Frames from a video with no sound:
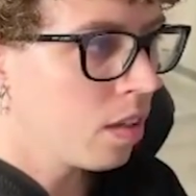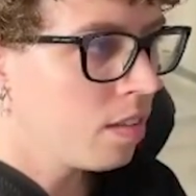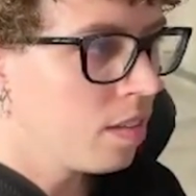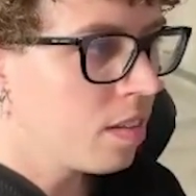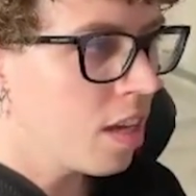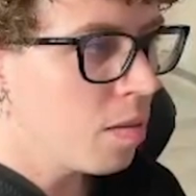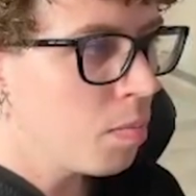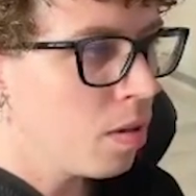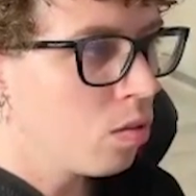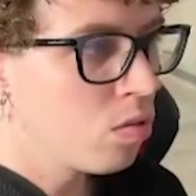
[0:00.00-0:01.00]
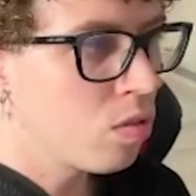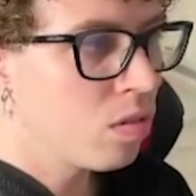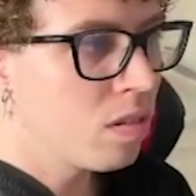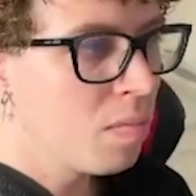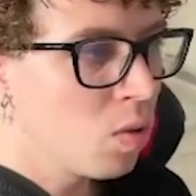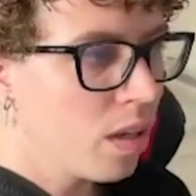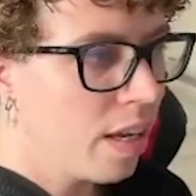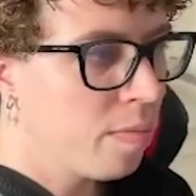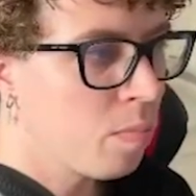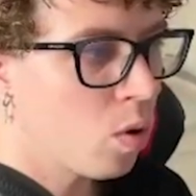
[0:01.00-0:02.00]
This can be used to
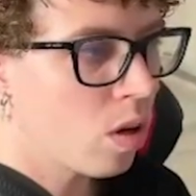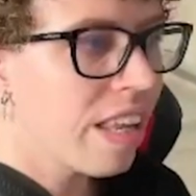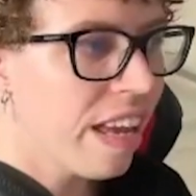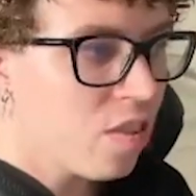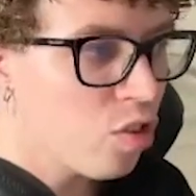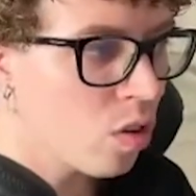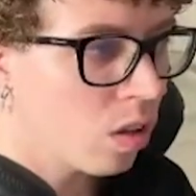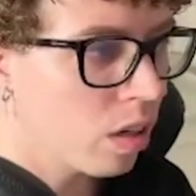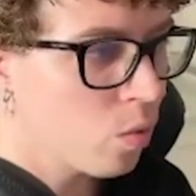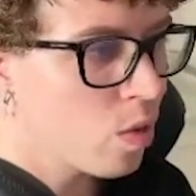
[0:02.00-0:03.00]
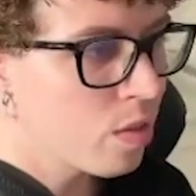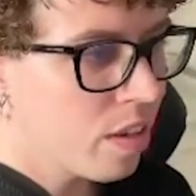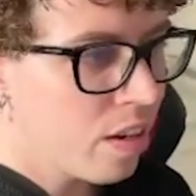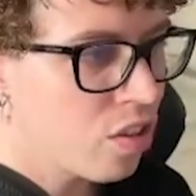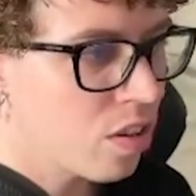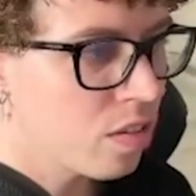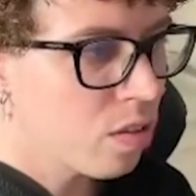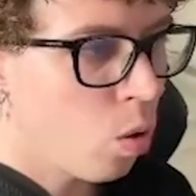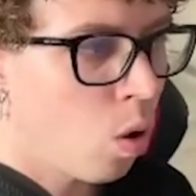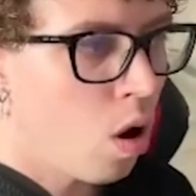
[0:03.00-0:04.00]
simulate more natural conversations
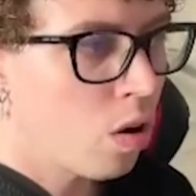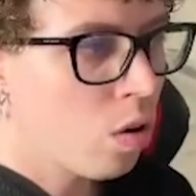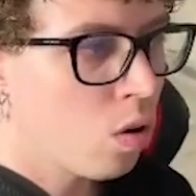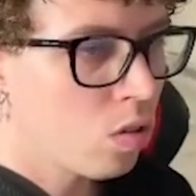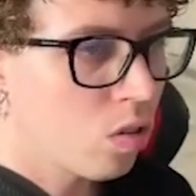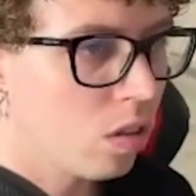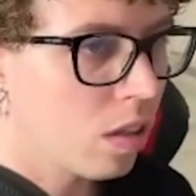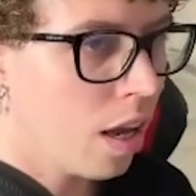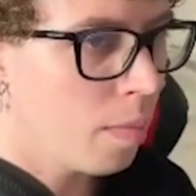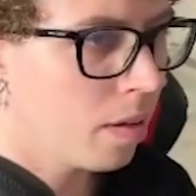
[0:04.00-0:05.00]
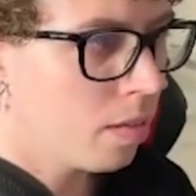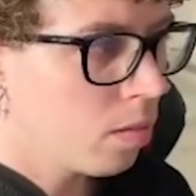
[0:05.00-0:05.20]
or control timing.